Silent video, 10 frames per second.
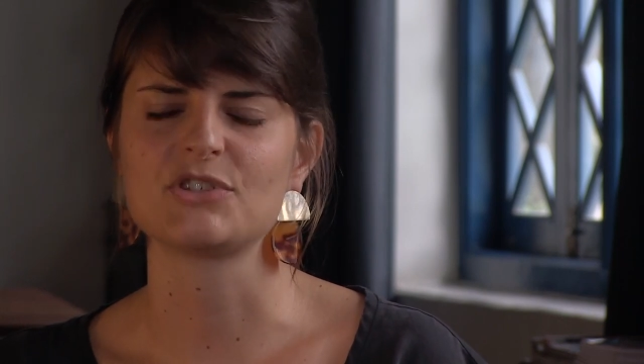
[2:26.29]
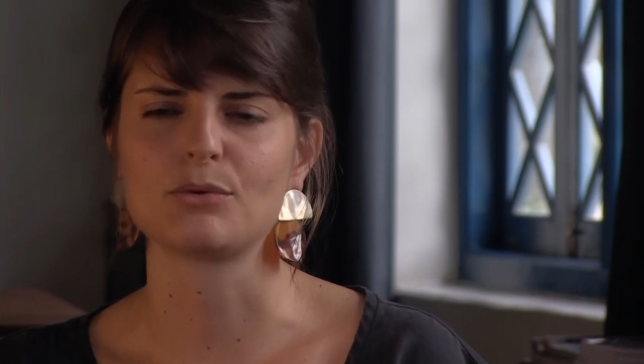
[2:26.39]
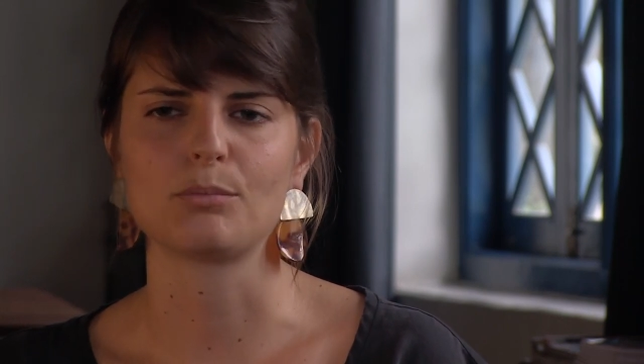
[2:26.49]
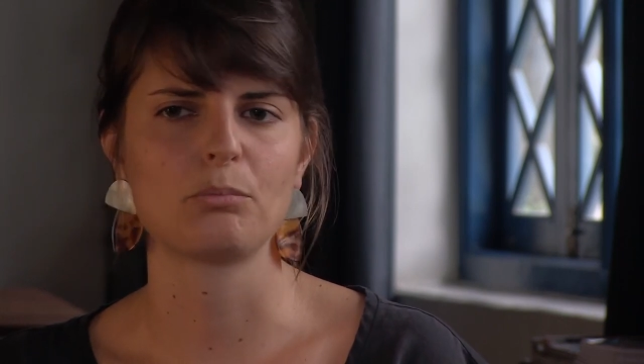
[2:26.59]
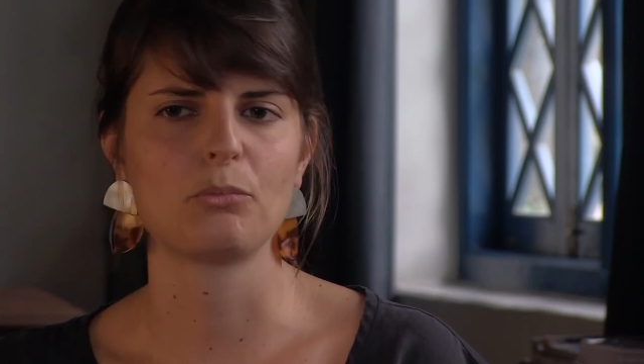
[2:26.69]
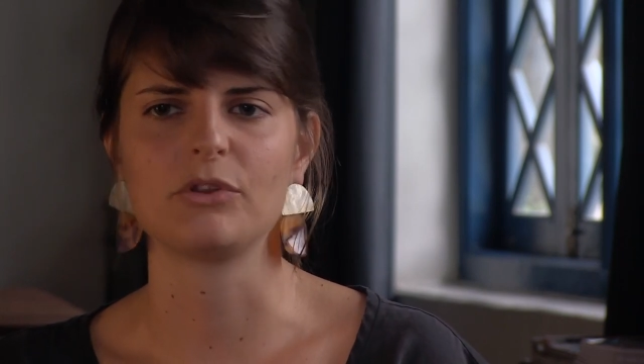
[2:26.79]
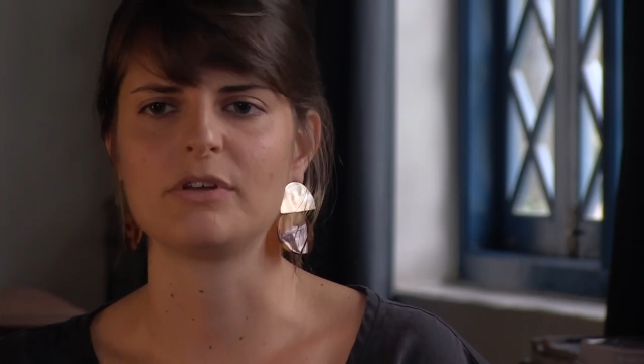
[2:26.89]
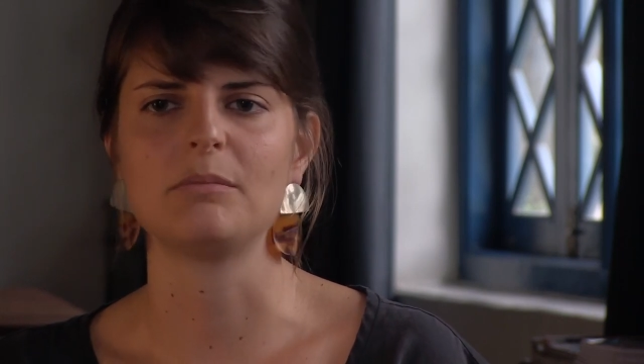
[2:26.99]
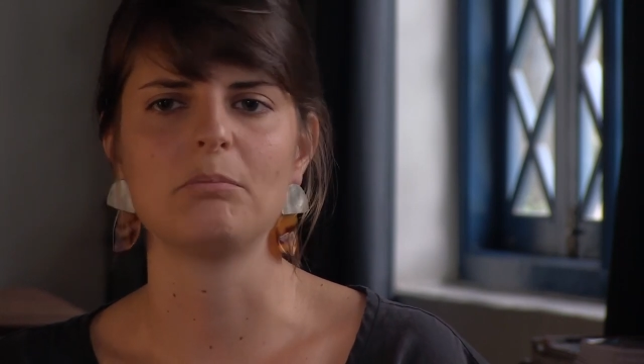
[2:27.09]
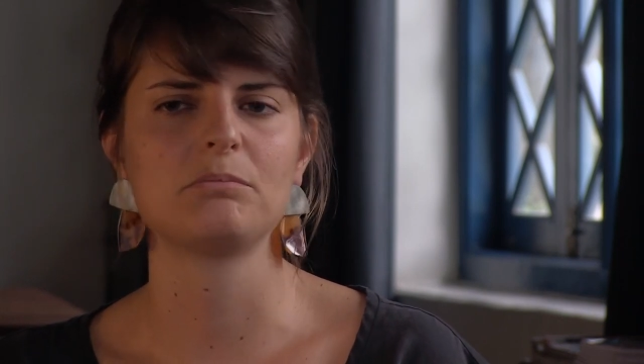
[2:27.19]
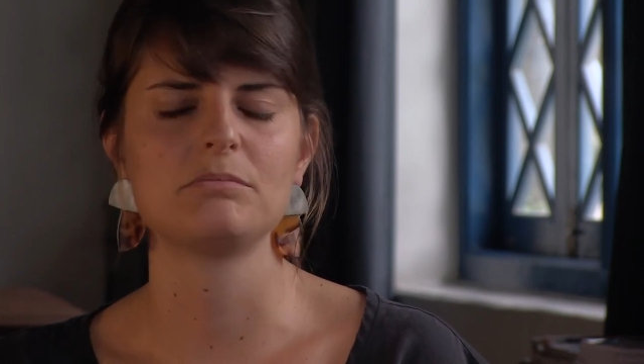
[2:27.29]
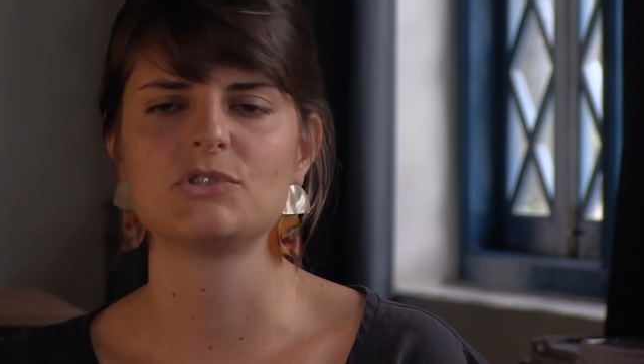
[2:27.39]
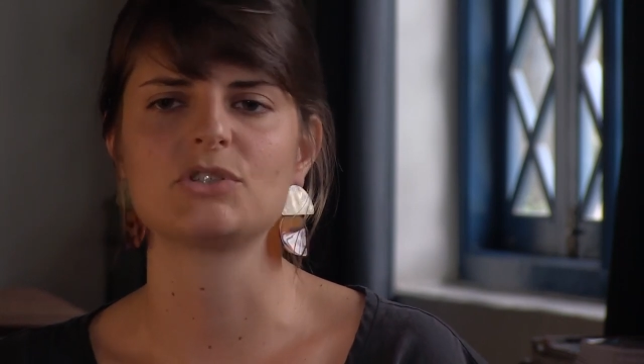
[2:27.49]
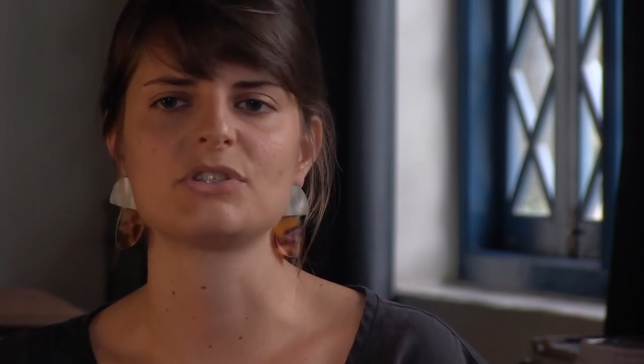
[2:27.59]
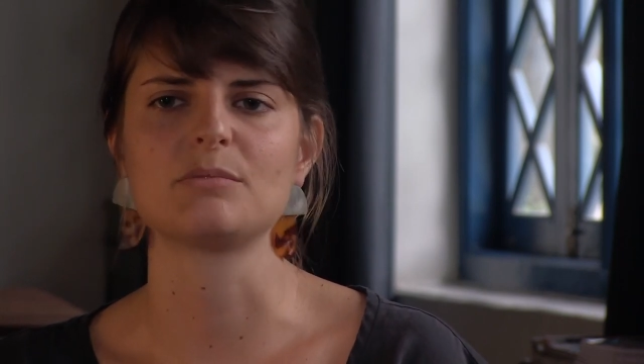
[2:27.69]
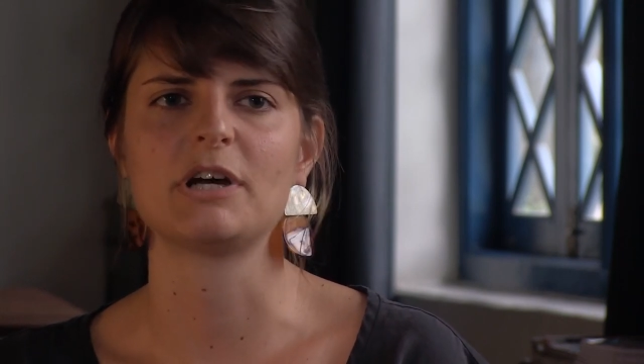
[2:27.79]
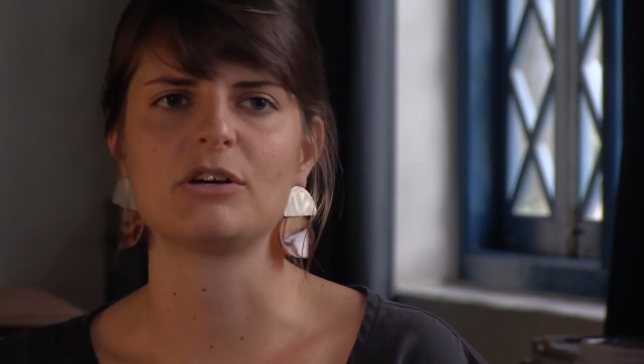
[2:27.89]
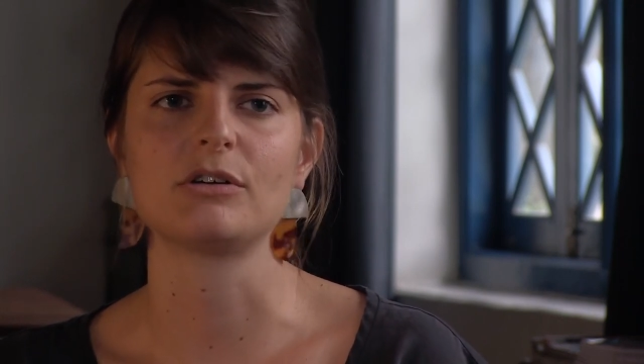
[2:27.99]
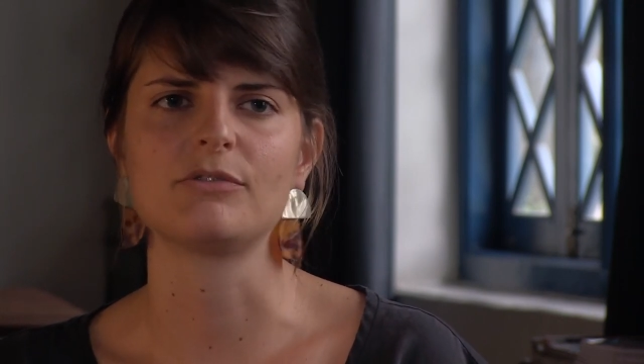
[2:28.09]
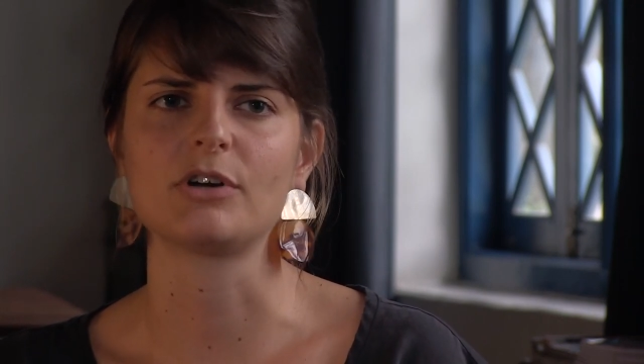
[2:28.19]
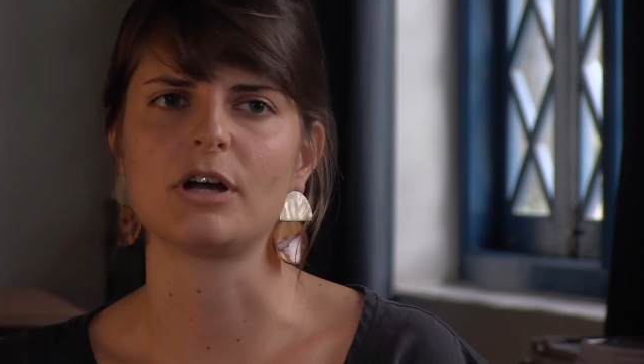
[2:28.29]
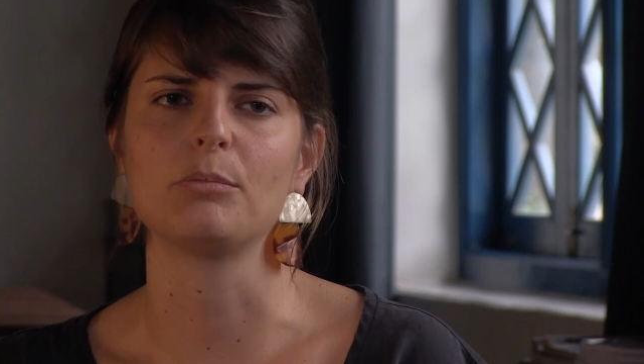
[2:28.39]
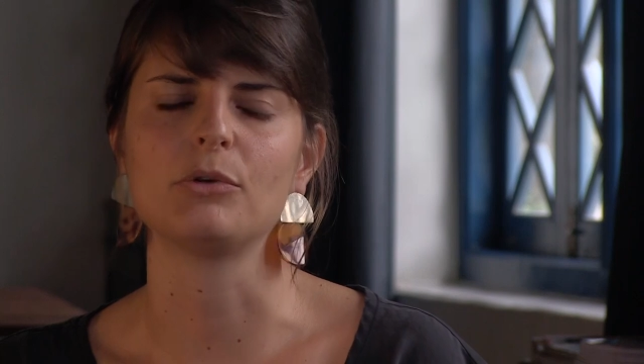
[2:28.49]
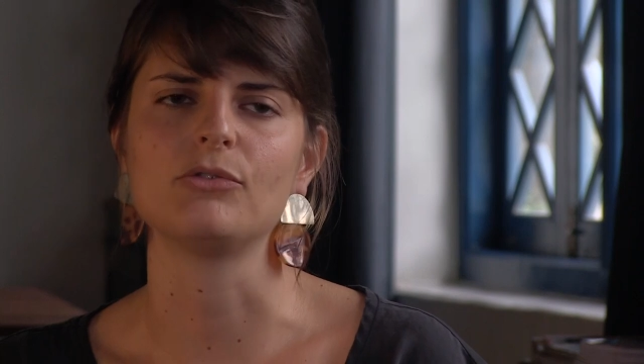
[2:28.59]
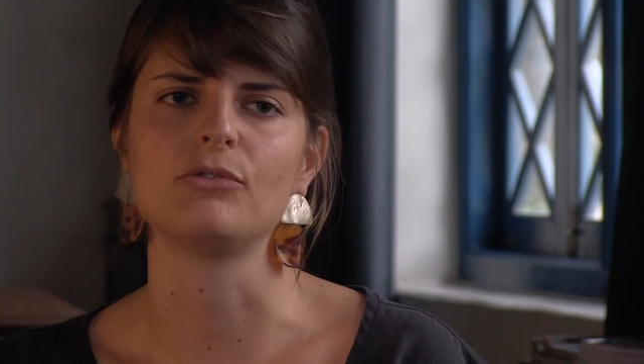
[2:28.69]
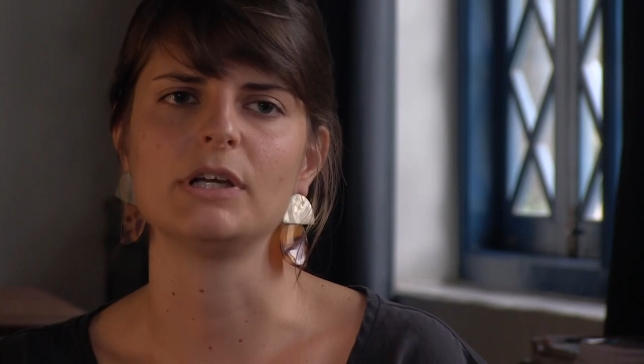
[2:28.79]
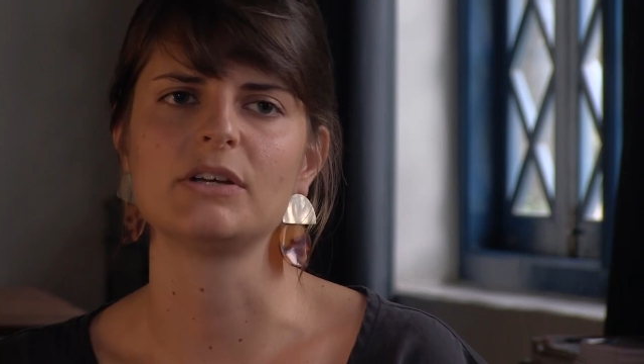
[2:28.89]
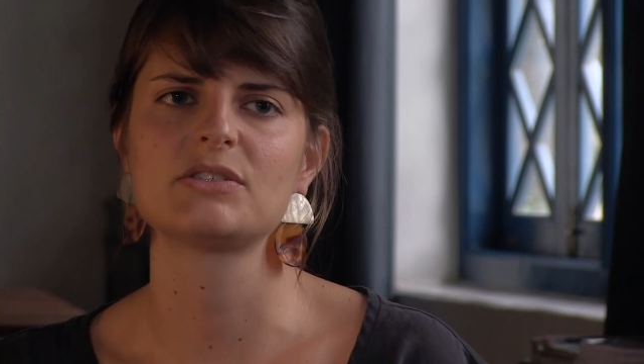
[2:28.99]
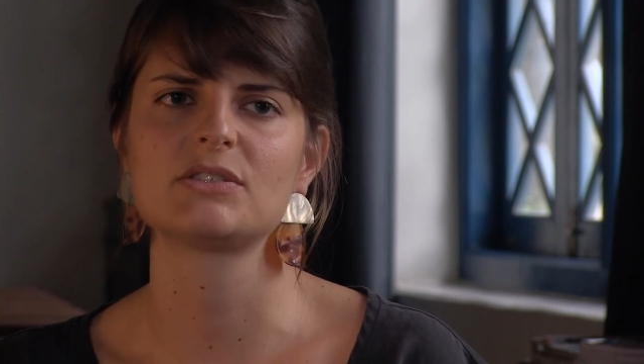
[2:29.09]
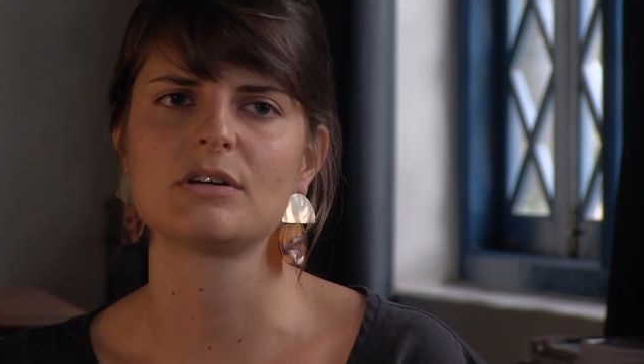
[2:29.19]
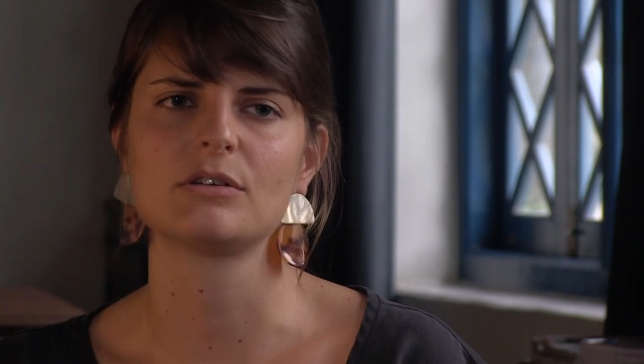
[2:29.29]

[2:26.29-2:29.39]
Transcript: so within just a matter of a couple of weeks,